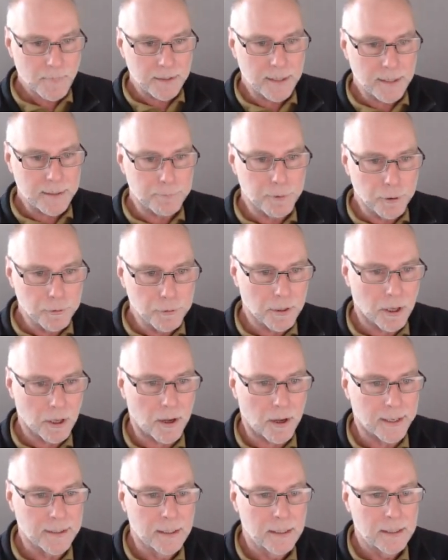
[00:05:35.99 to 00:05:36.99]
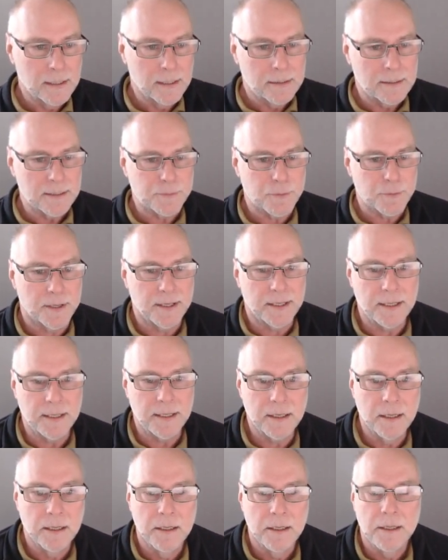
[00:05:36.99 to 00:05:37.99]
Now the blue line, this one
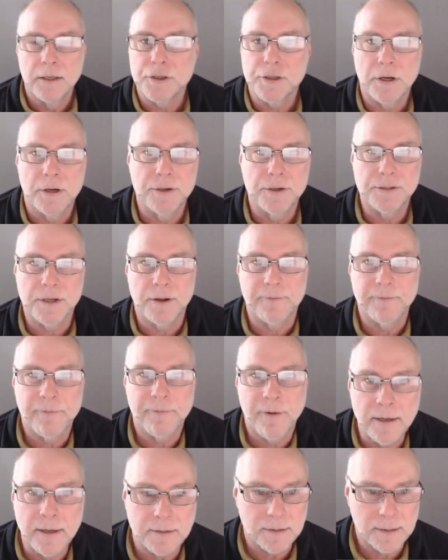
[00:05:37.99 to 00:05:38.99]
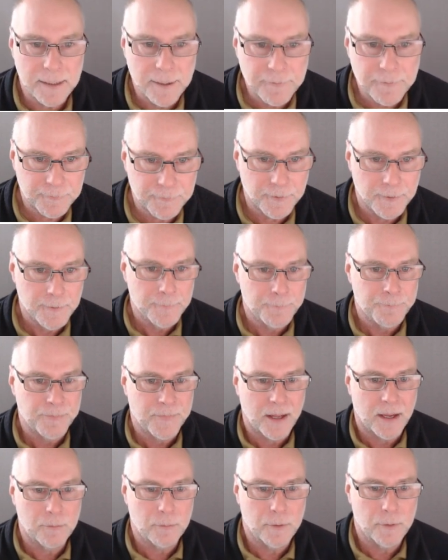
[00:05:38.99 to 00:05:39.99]
here, shows front lift
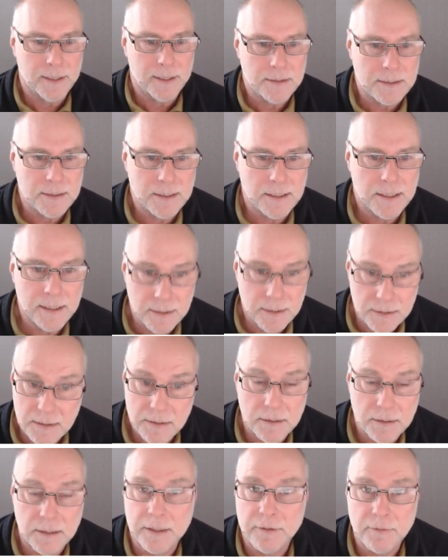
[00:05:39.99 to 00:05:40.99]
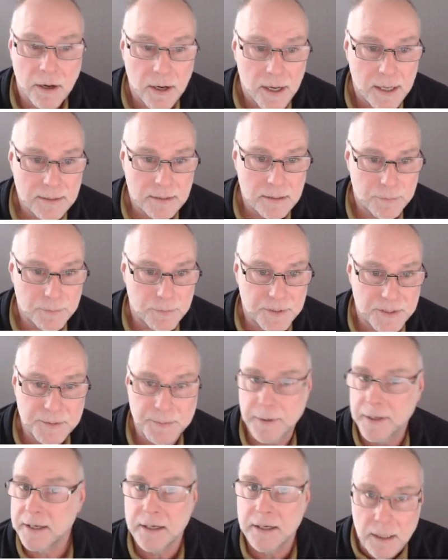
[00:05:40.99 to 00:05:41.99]
and we can see it certainly rises with
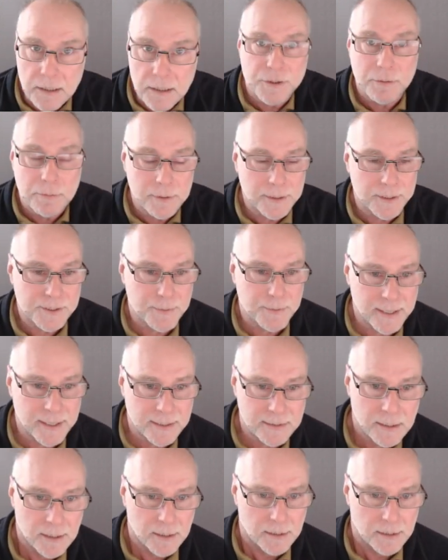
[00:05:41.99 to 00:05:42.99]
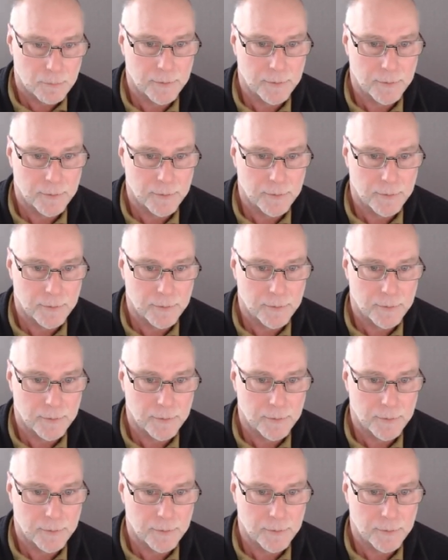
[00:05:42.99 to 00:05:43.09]
speed as you would expect.